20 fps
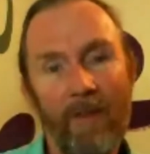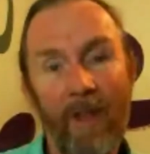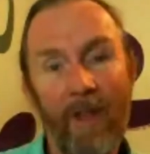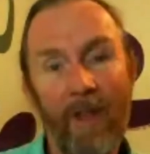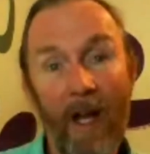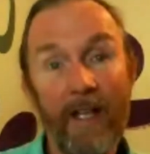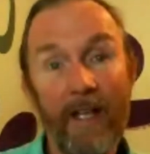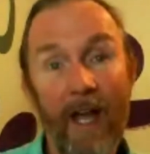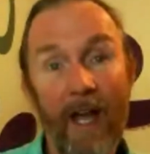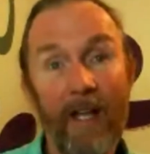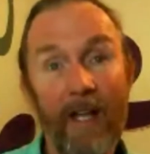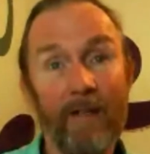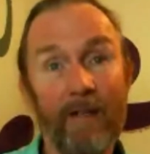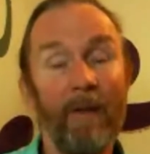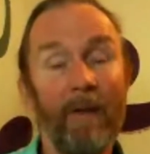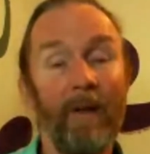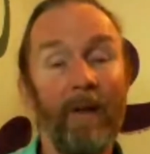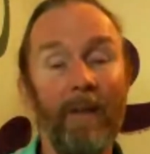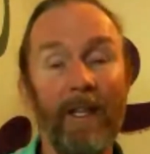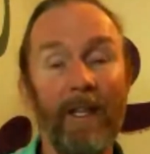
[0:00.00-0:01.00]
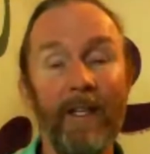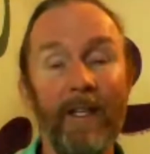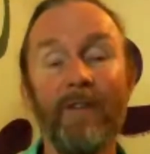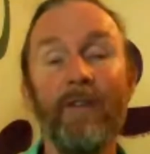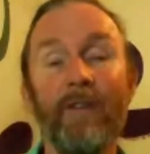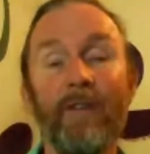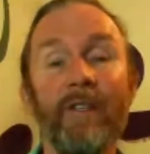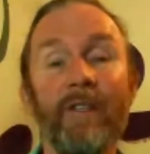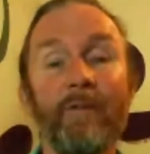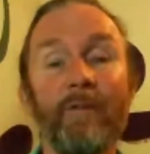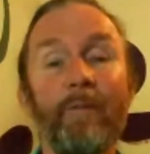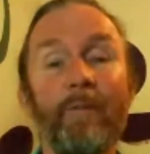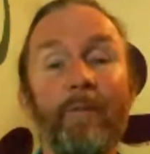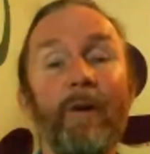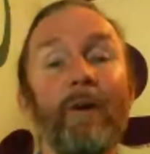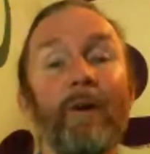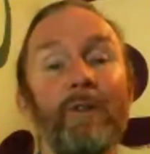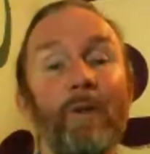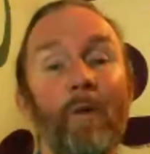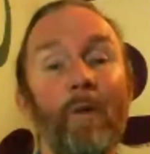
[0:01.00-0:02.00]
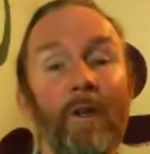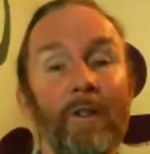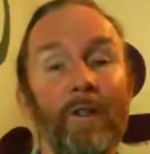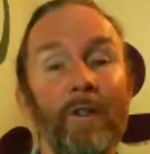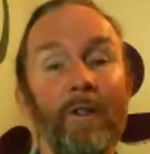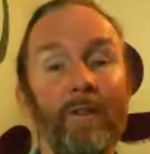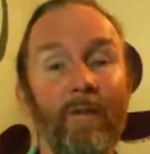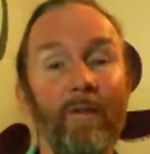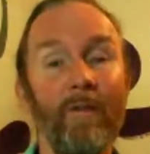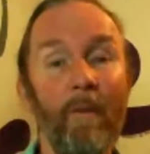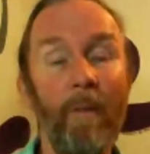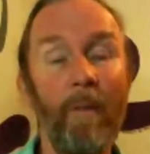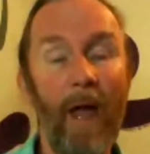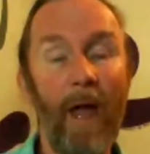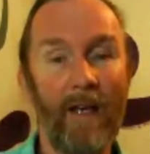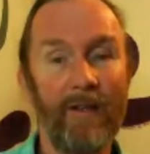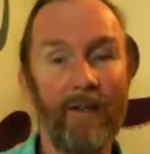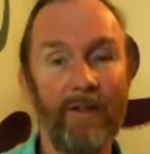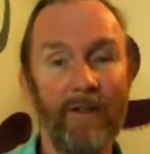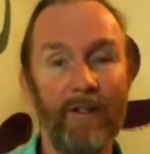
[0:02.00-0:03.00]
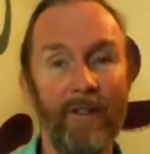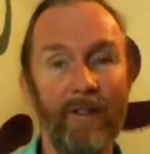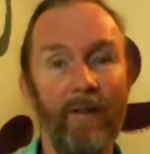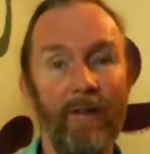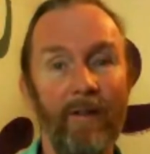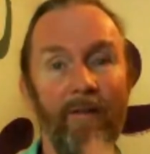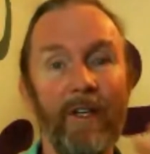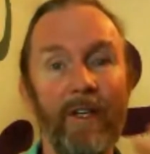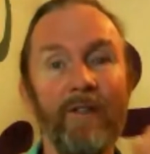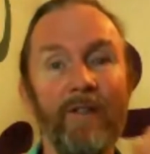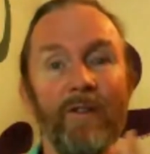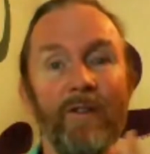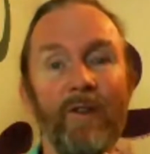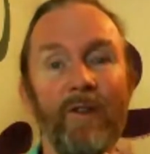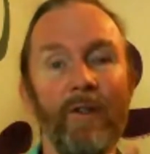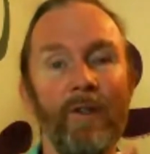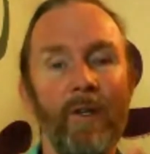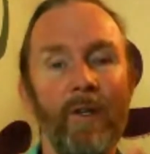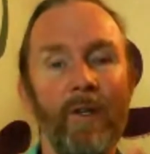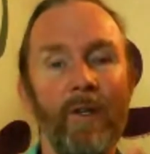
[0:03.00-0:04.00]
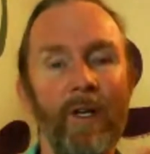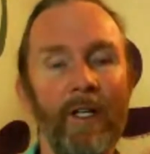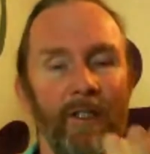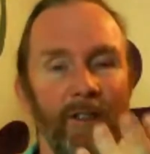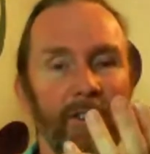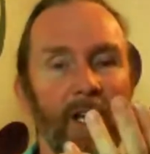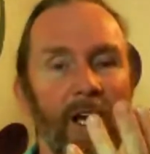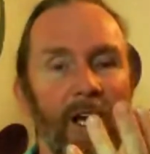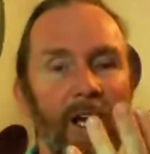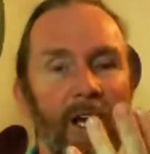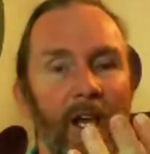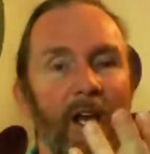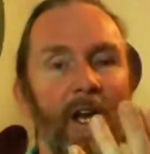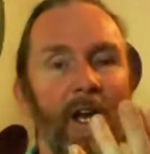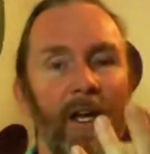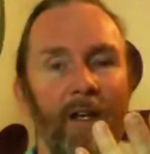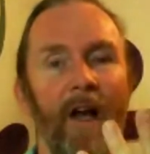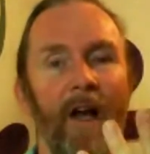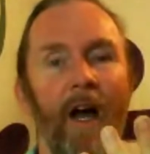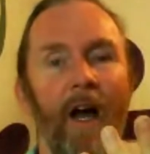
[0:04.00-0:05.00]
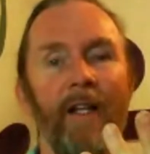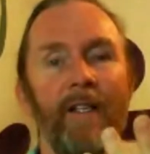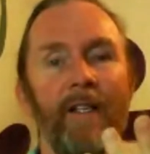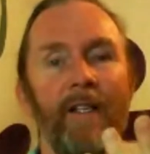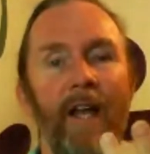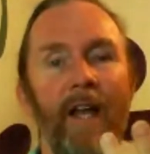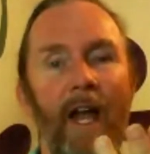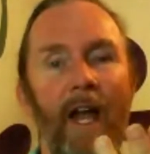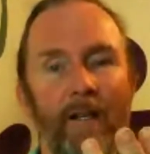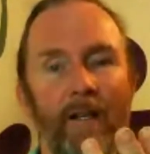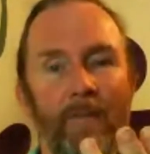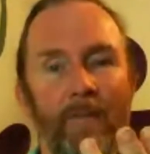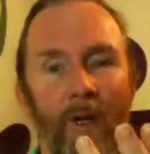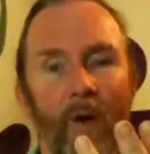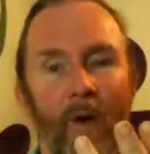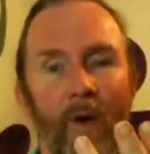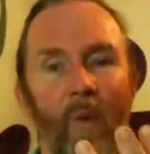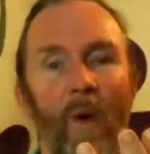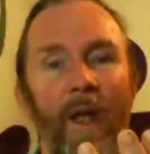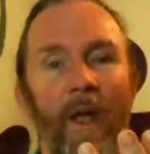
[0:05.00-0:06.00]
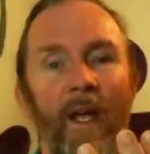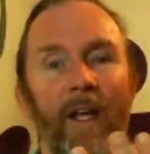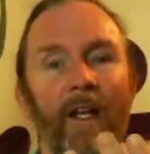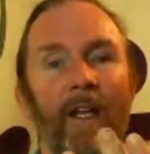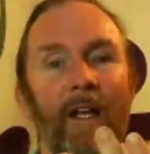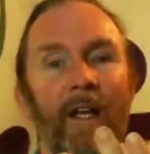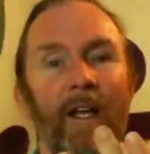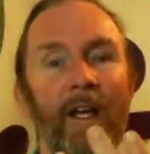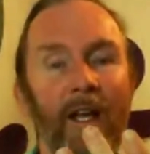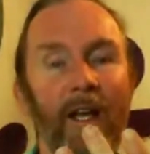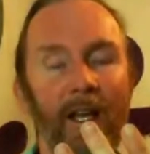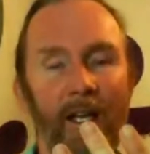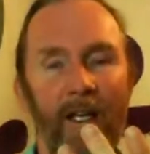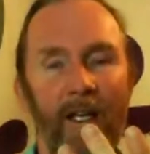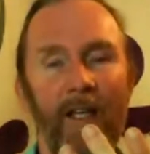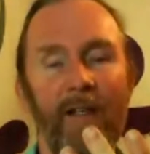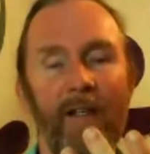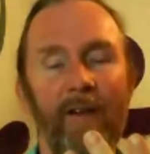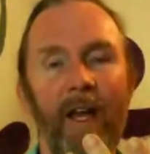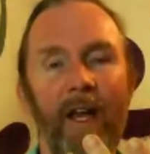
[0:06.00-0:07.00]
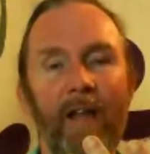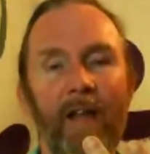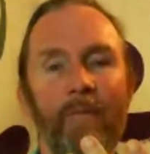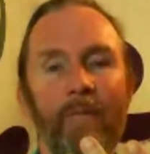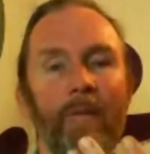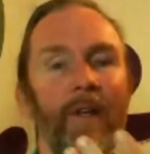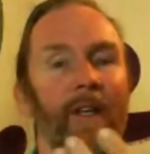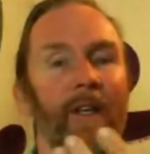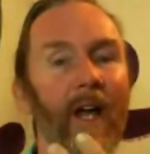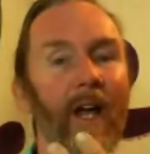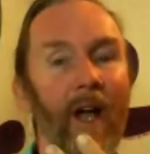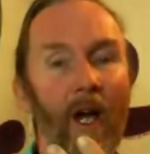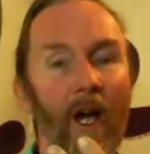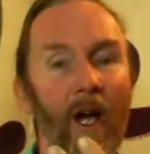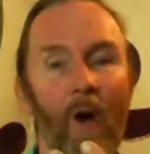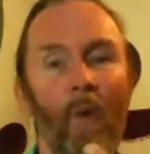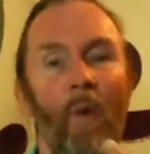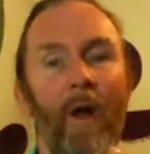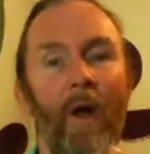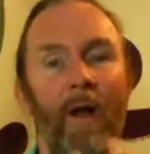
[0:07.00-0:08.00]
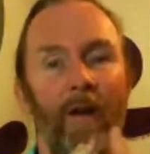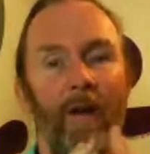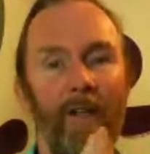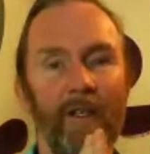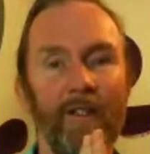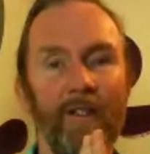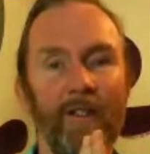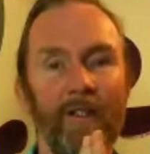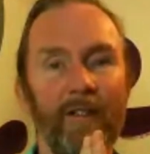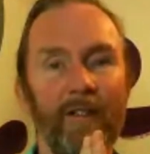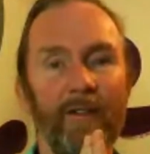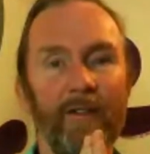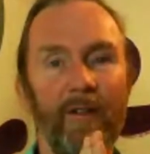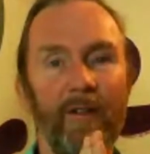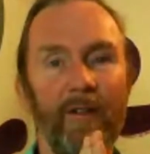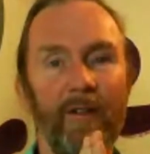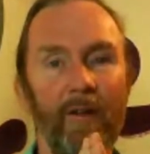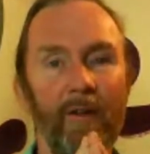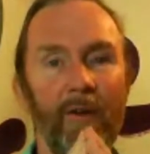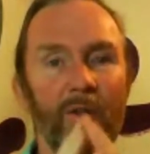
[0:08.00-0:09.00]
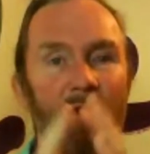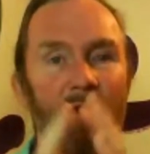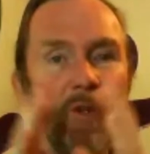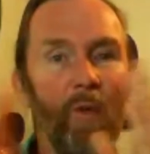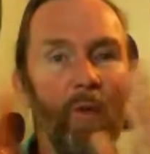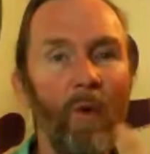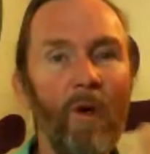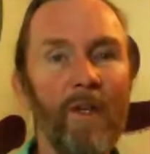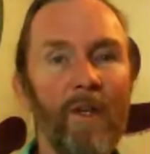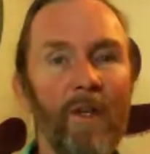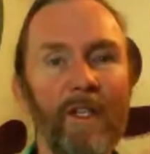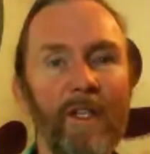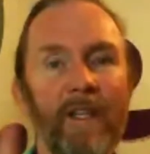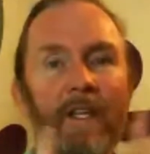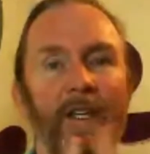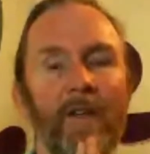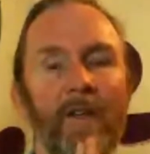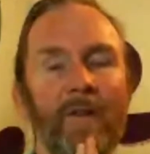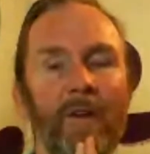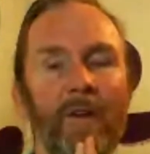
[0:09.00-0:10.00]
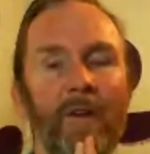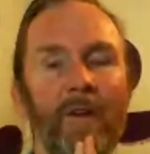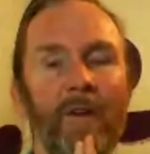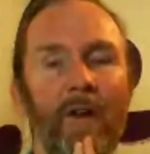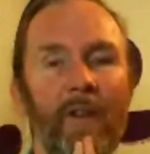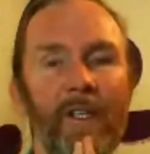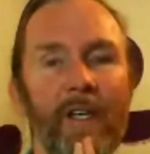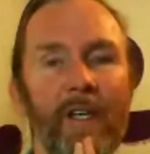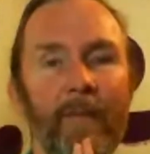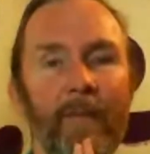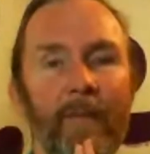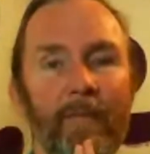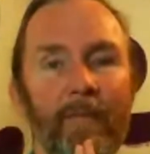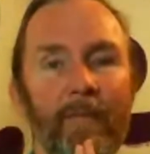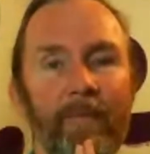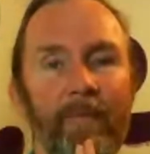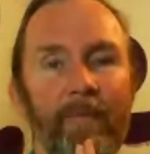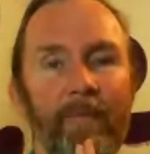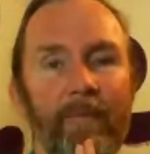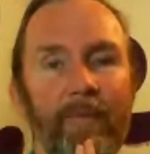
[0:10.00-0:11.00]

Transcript: non-attachment, I mean, these are the spiritual words of the past, of the Eastern tradition. Non-attachment, awakening, enlightenment, awareness. Those are words that they use all the time.